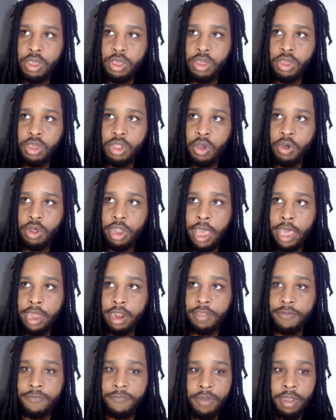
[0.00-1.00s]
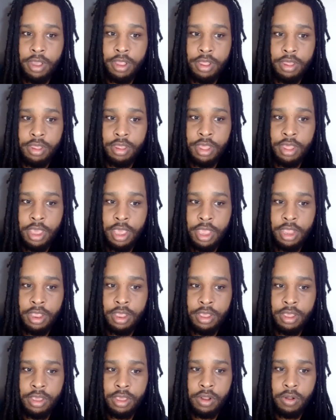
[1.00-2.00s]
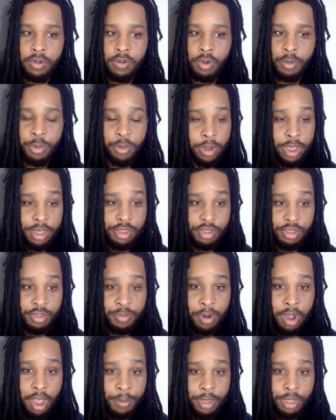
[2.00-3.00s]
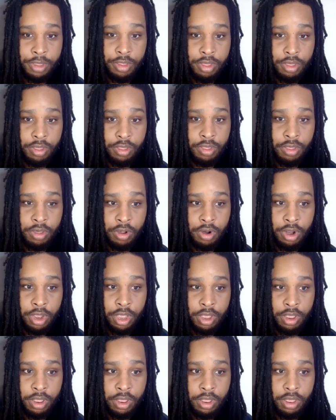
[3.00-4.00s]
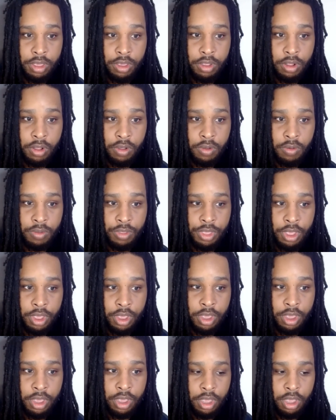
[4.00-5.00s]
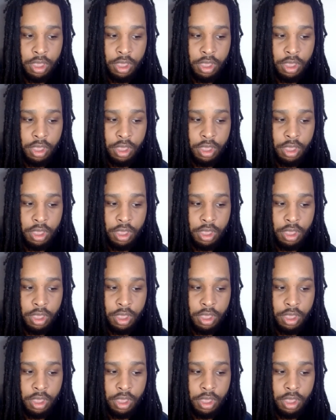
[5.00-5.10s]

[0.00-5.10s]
you know, a lot of the funds that you know corporations promised during you know the